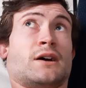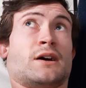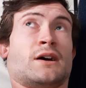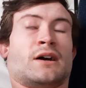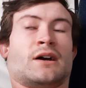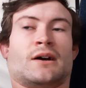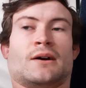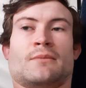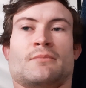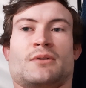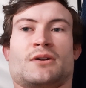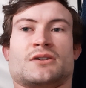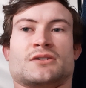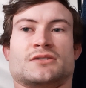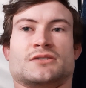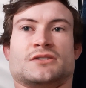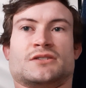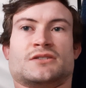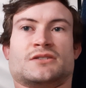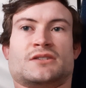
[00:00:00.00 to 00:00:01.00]

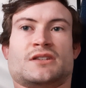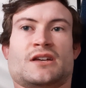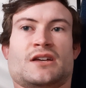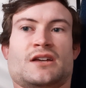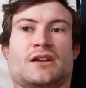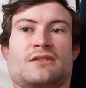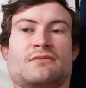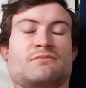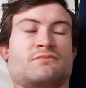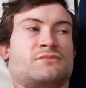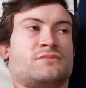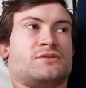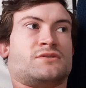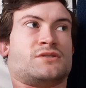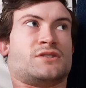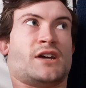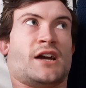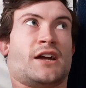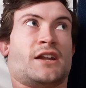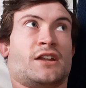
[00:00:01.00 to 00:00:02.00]
Because the
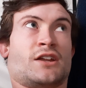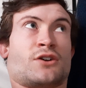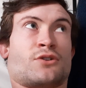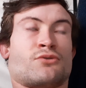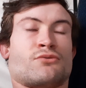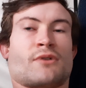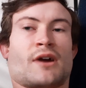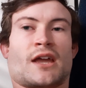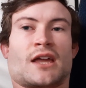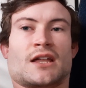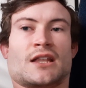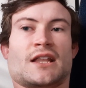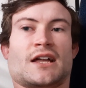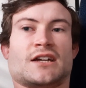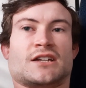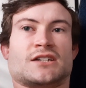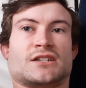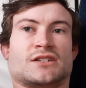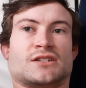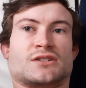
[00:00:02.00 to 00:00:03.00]
technical
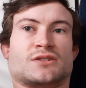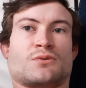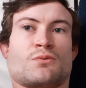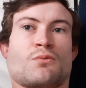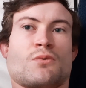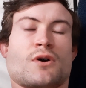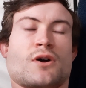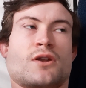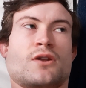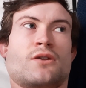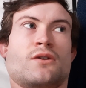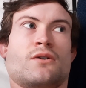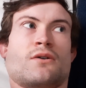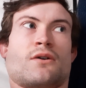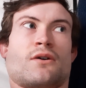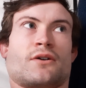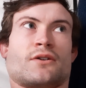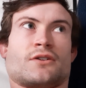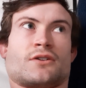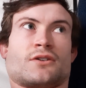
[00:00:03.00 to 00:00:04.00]
regulations were
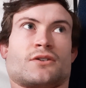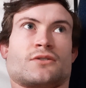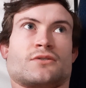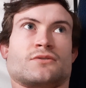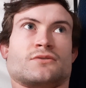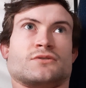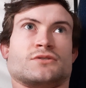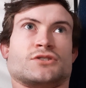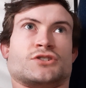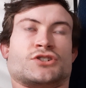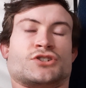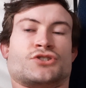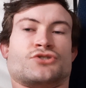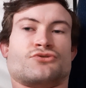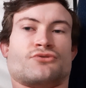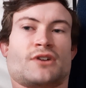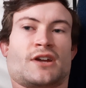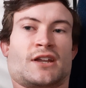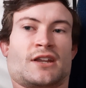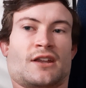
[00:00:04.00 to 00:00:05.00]
not
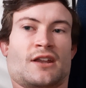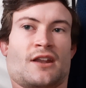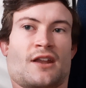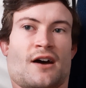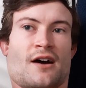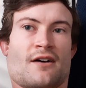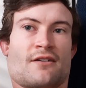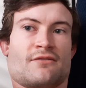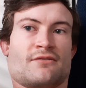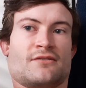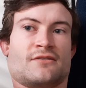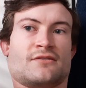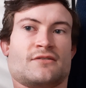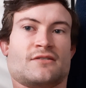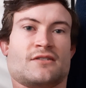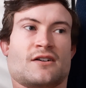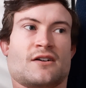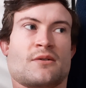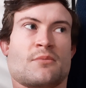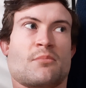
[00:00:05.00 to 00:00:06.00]
strict enough
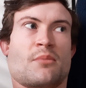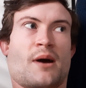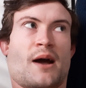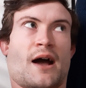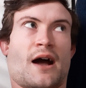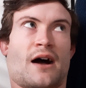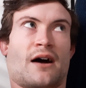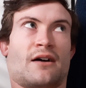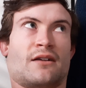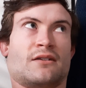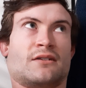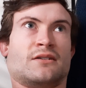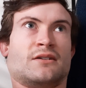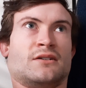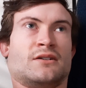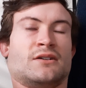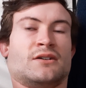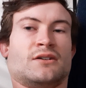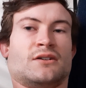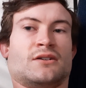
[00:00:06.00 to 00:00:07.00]
about
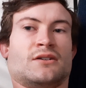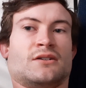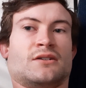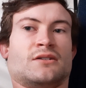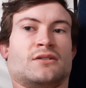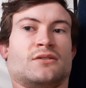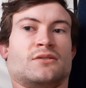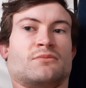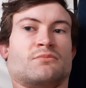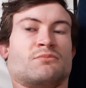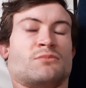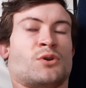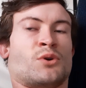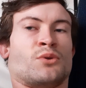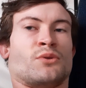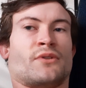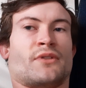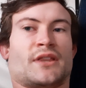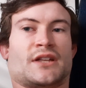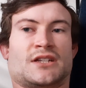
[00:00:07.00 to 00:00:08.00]

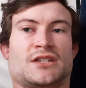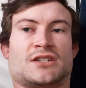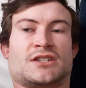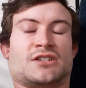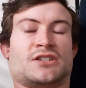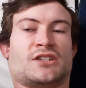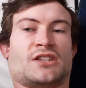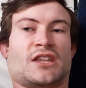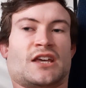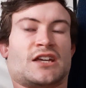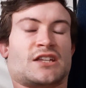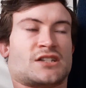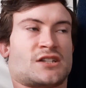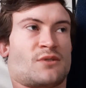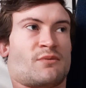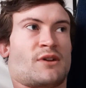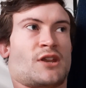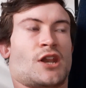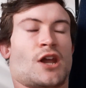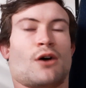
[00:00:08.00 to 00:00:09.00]
all these things that
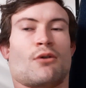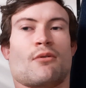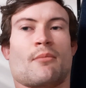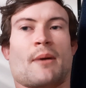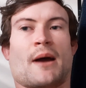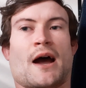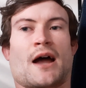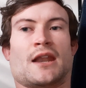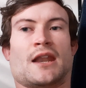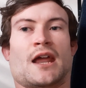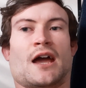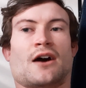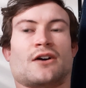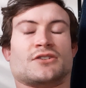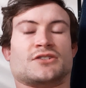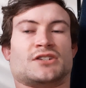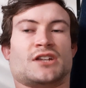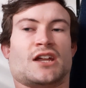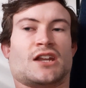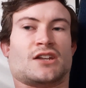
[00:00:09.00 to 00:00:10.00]
we know about now,
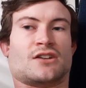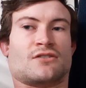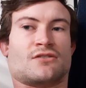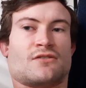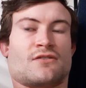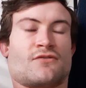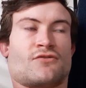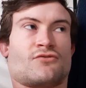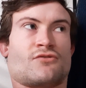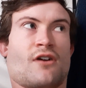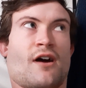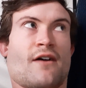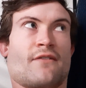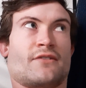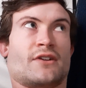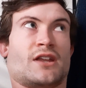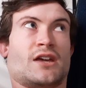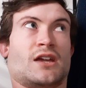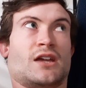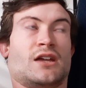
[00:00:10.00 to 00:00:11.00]
center of
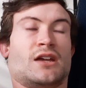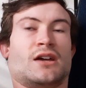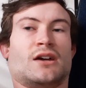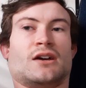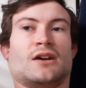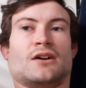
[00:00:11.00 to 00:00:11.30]
gravity,